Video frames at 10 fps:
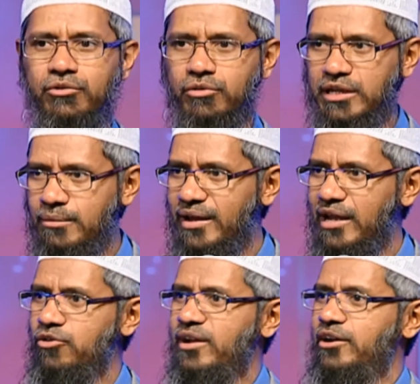do
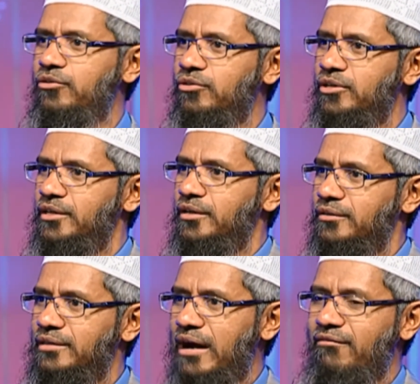email, you can do
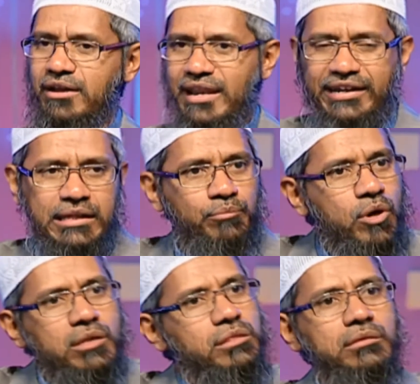dawah writing
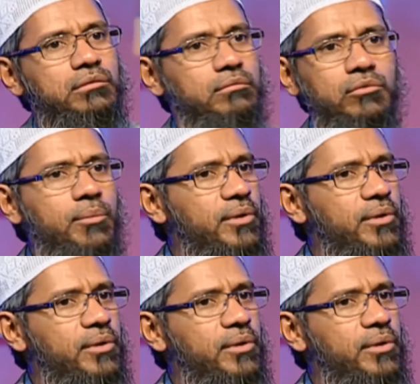books, no